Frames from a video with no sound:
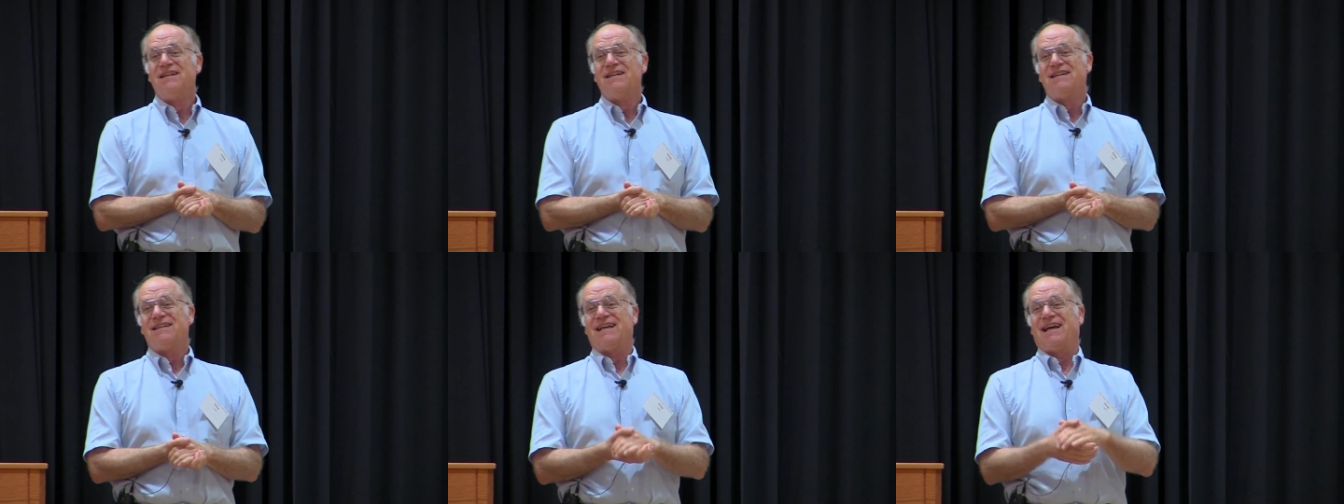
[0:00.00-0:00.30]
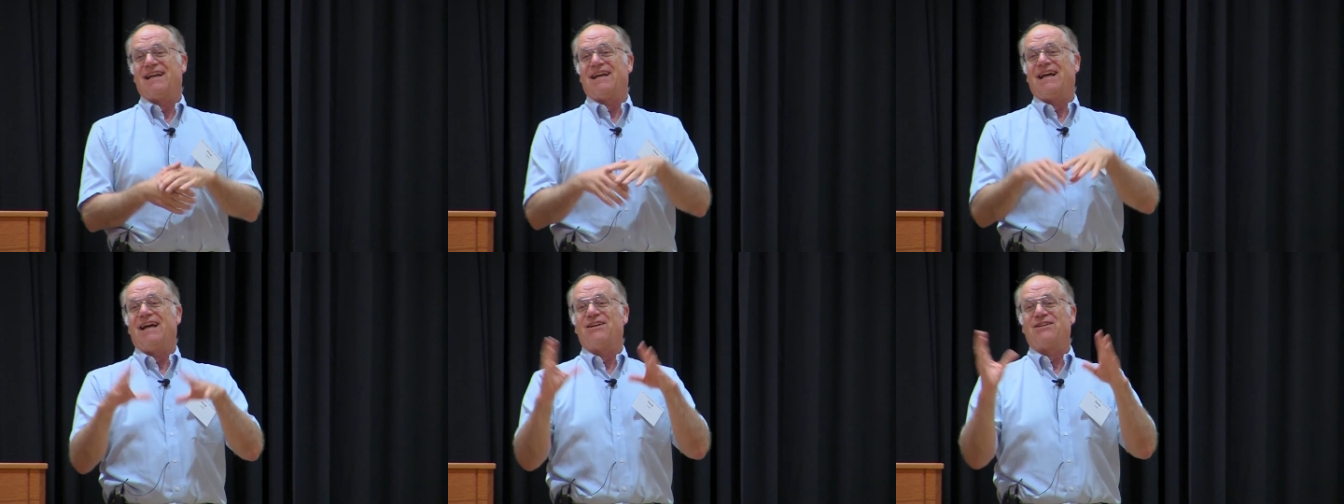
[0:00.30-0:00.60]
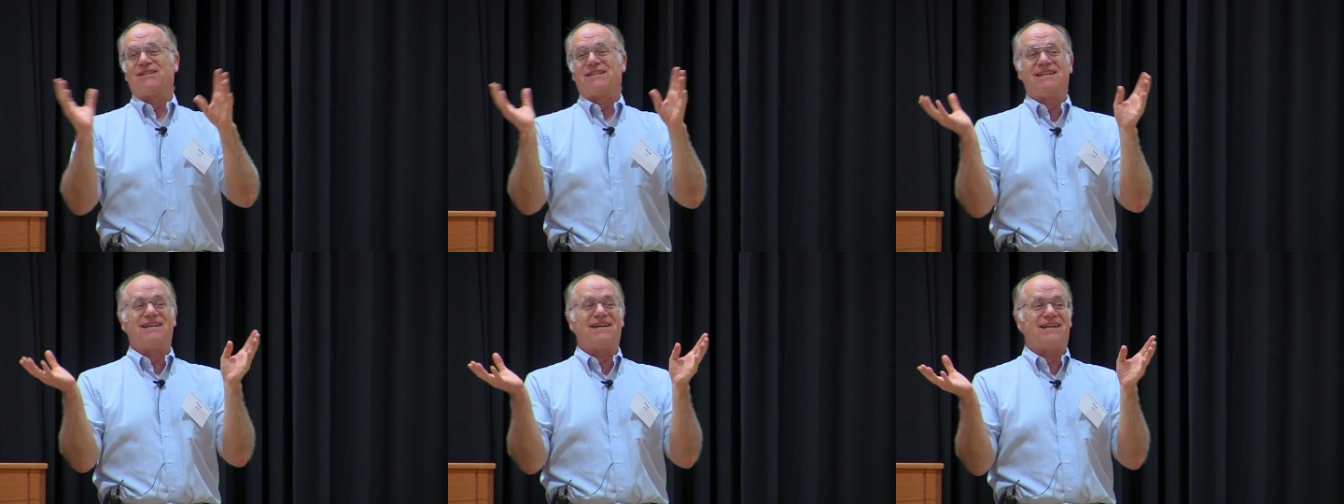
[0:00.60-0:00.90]
that
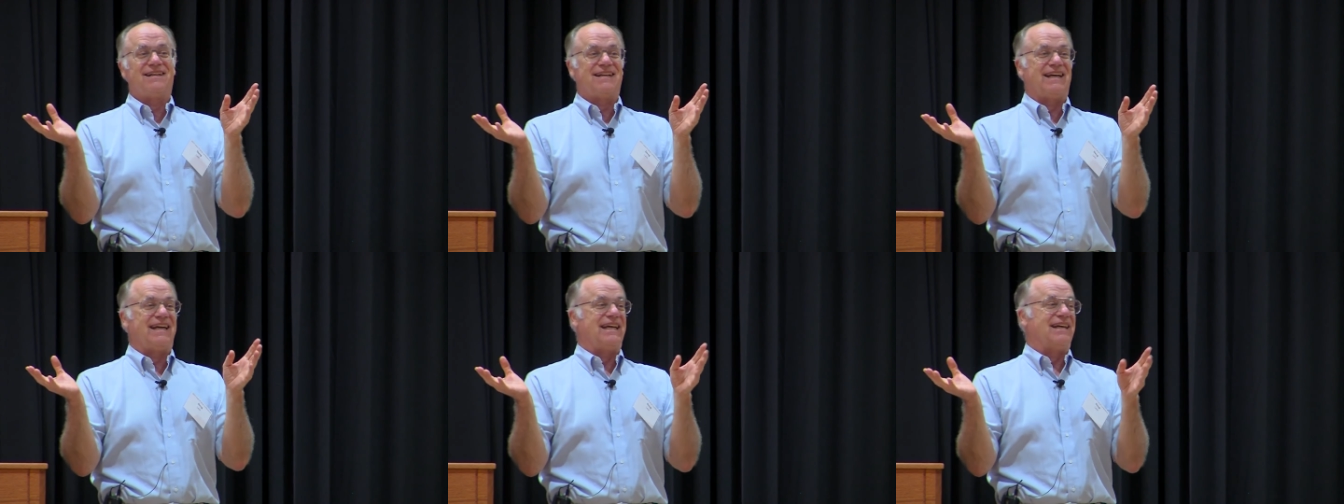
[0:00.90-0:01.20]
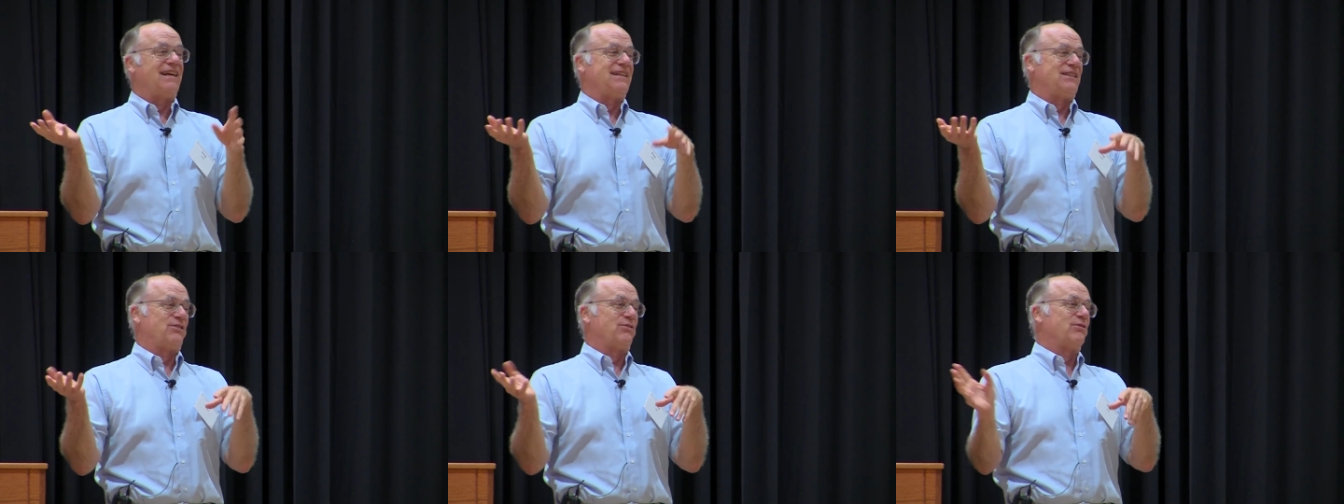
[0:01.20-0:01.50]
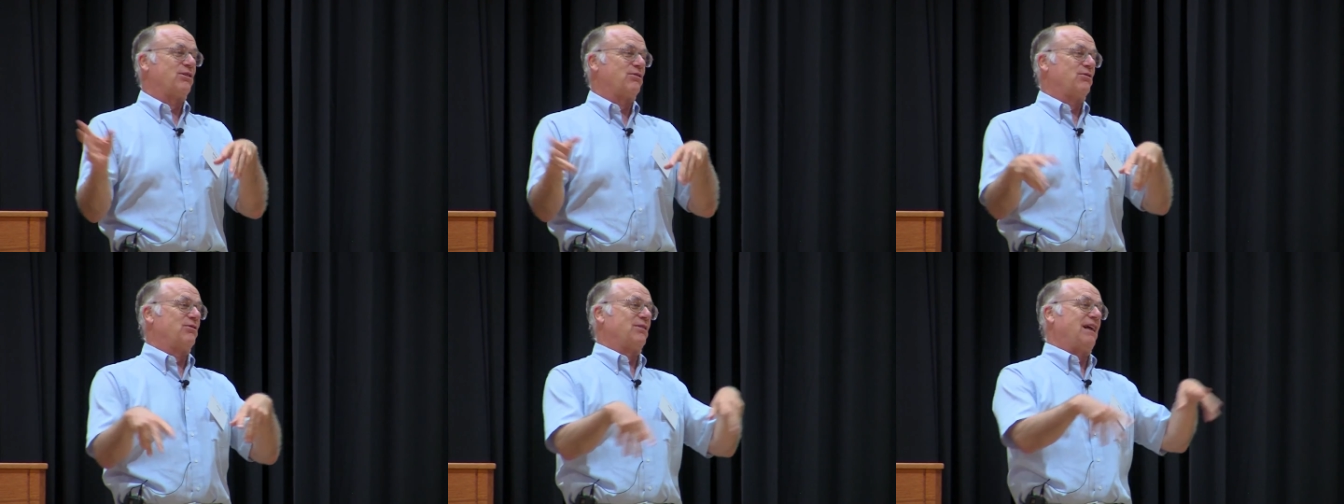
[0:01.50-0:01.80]
halcyon days and we
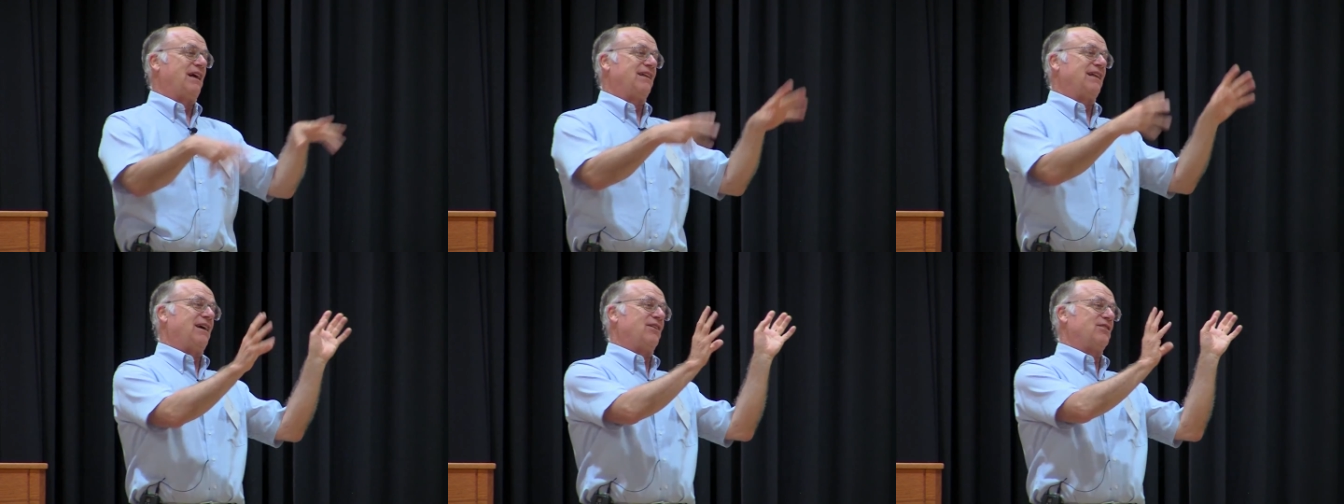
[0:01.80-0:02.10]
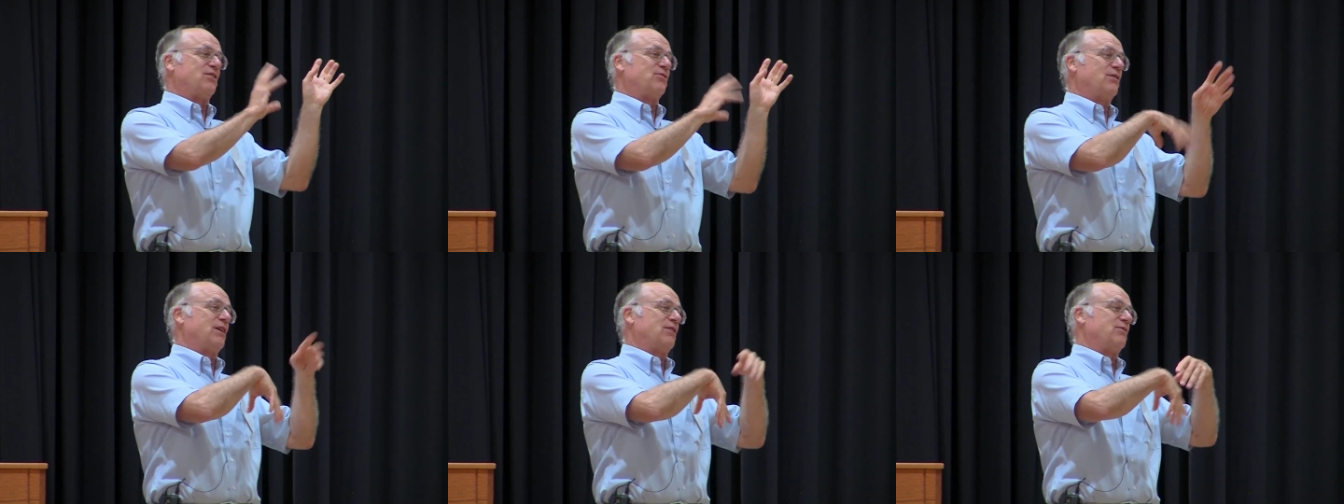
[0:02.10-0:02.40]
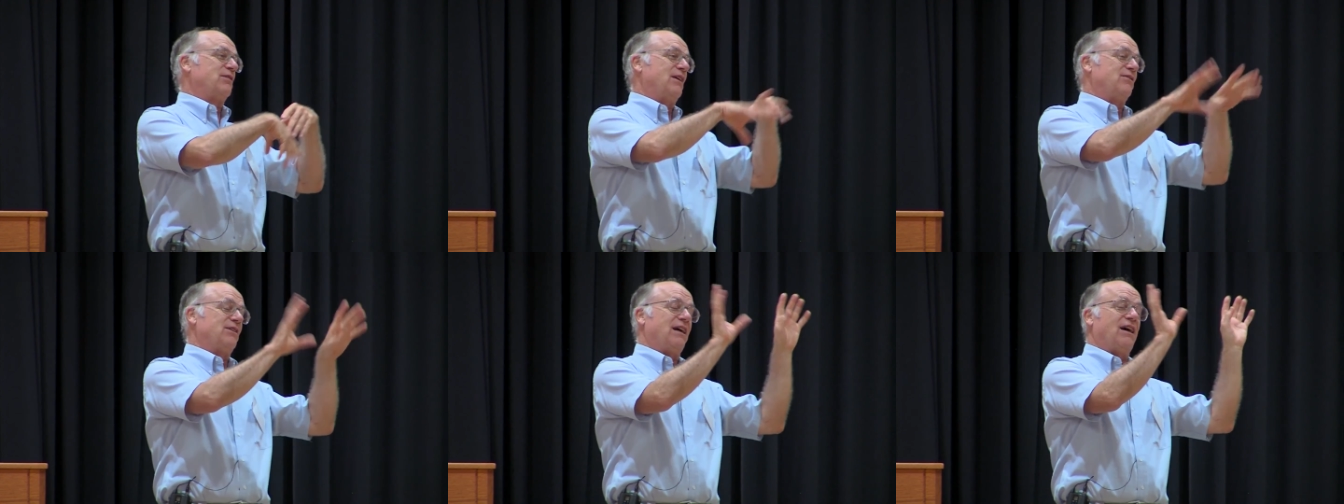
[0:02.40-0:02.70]
were allowed to run
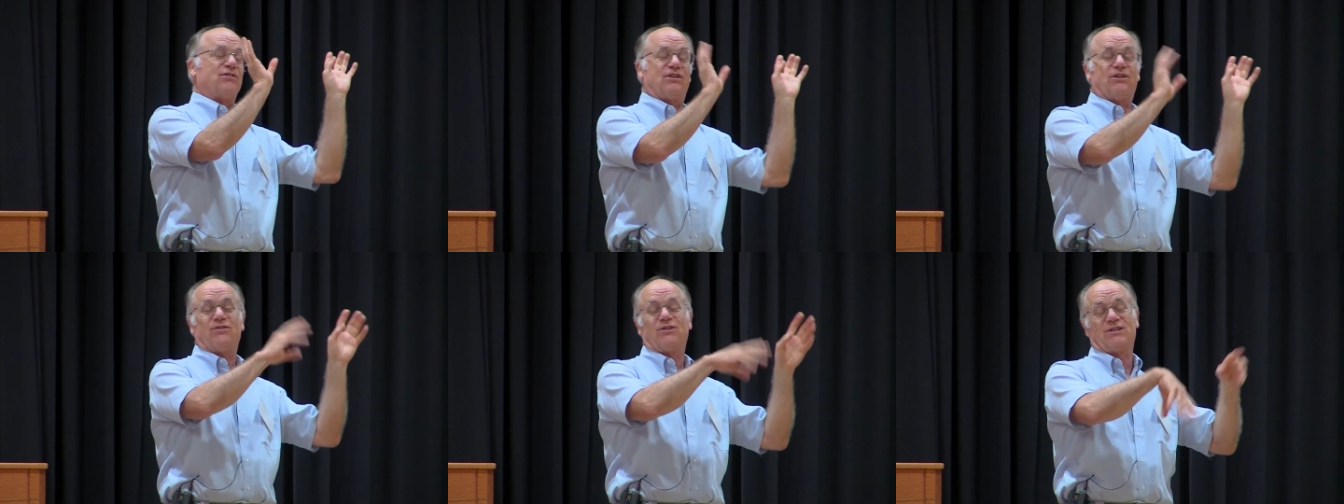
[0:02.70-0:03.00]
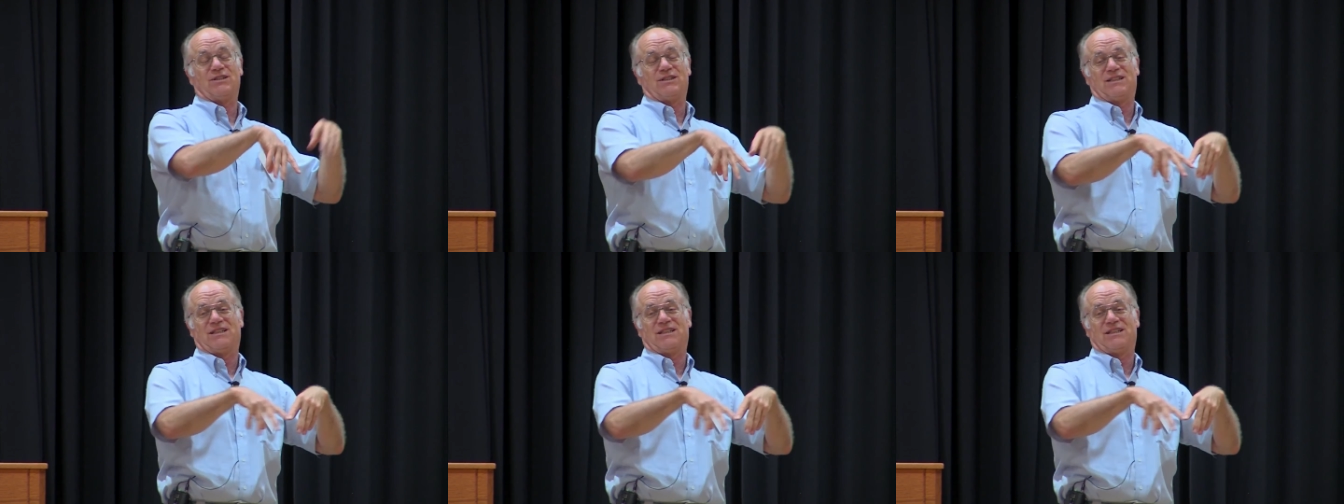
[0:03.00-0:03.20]
around outdoors